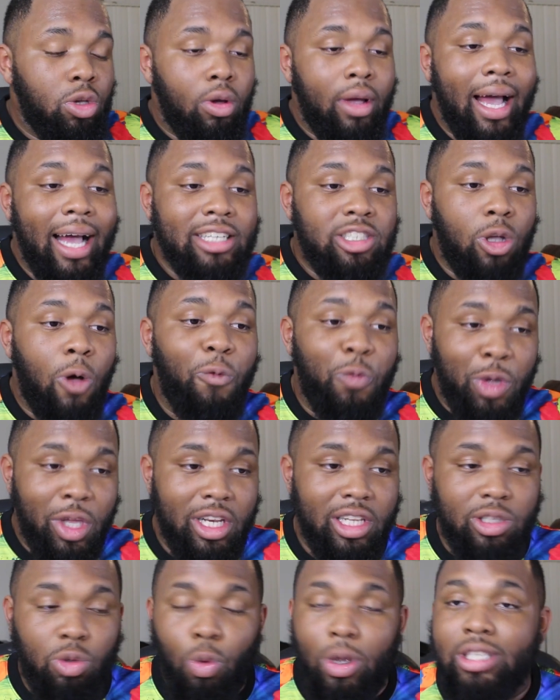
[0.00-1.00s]
You guys, don't
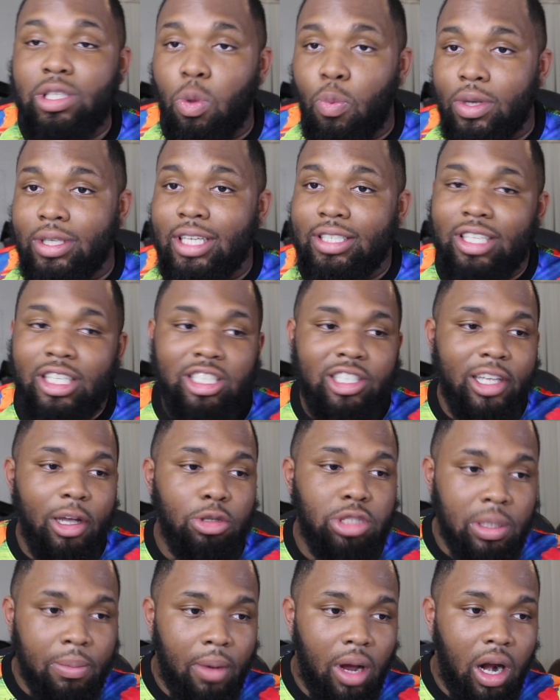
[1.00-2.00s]
forget it. The Weezy Wednesdays is still
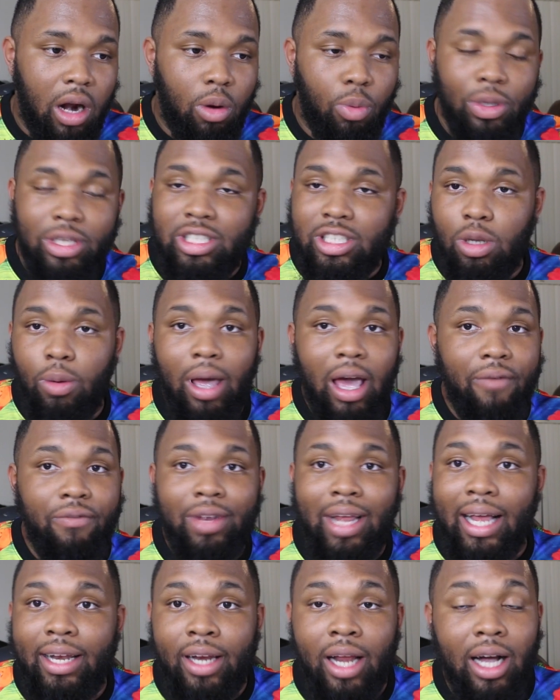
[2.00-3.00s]
tomorrow. We still have
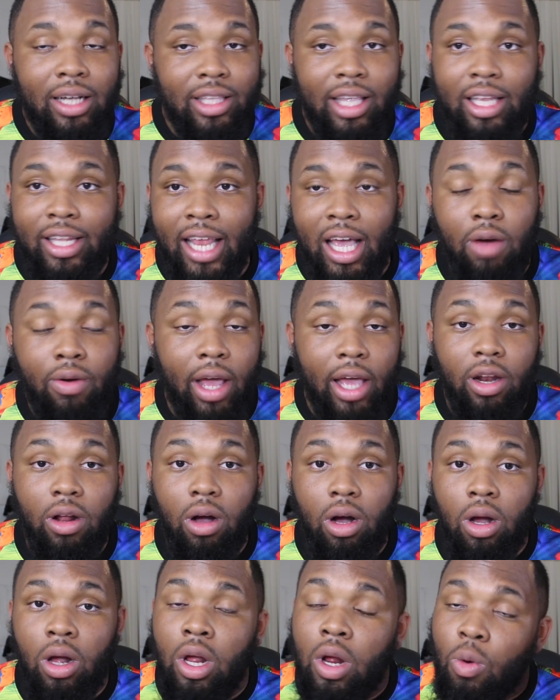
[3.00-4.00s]
not knocked that down at
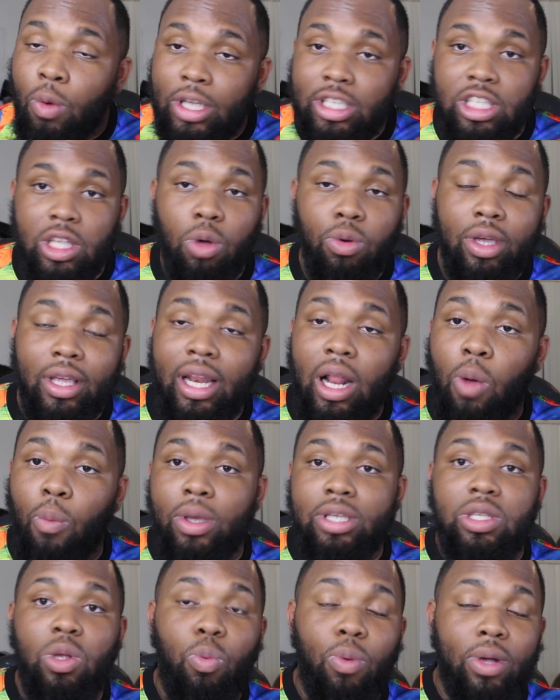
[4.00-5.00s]
all. We still getting a
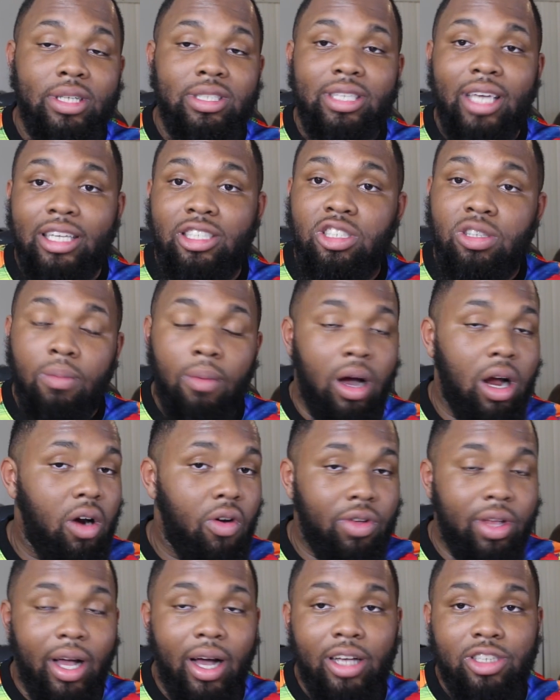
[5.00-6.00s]
Weezy Wednesday tomorrow,
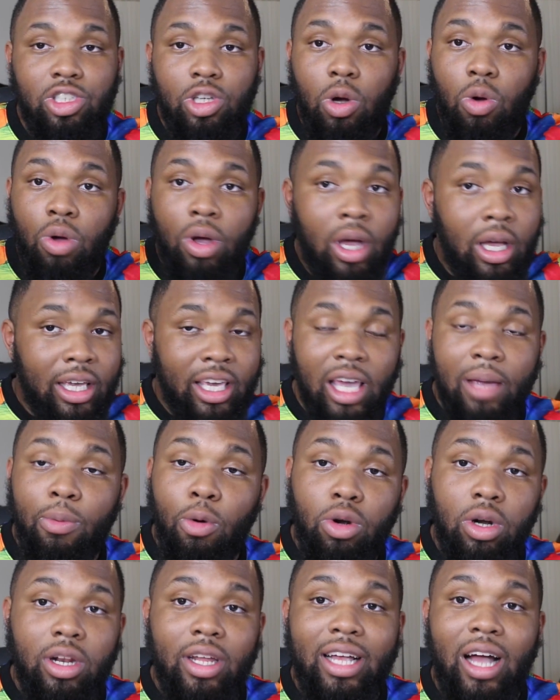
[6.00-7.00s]
y'all. So keep
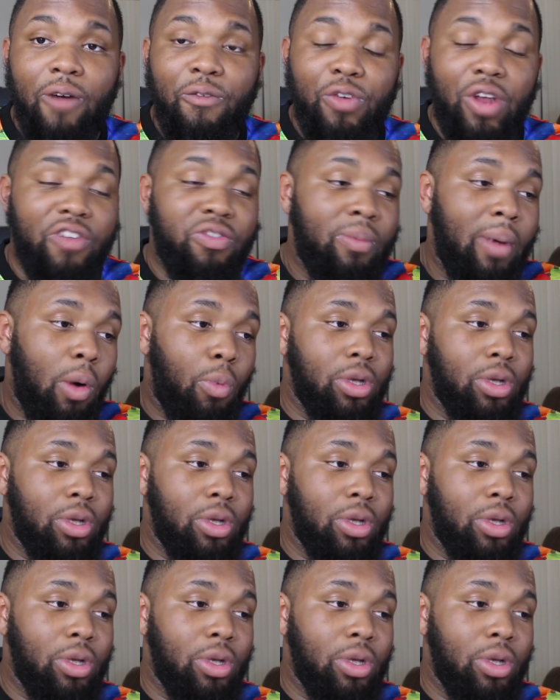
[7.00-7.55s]
on the lookout for that for my